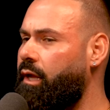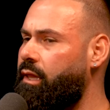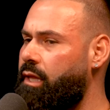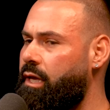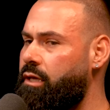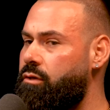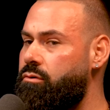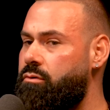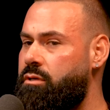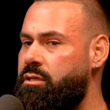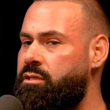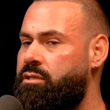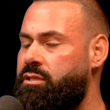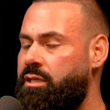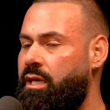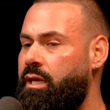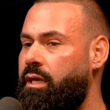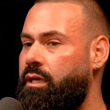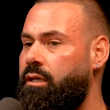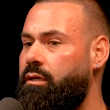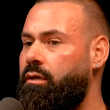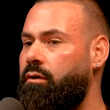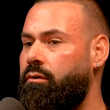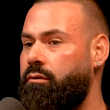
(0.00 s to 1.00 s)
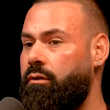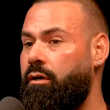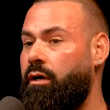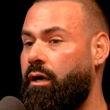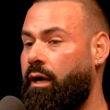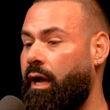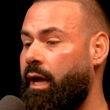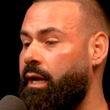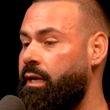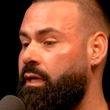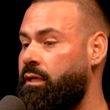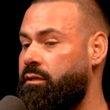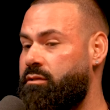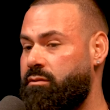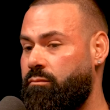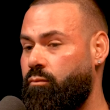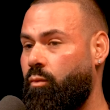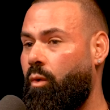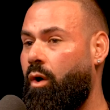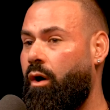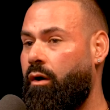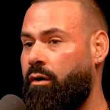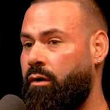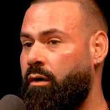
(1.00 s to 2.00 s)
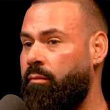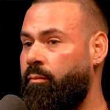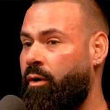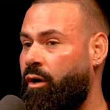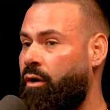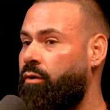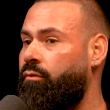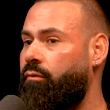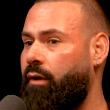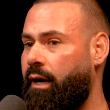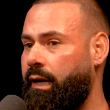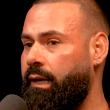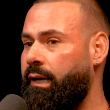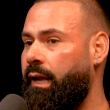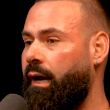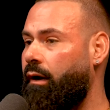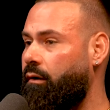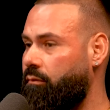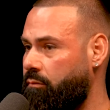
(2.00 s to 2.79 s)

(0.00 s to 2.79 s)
right? Like you can say, yo, look, I need some water. I'm hurt right now.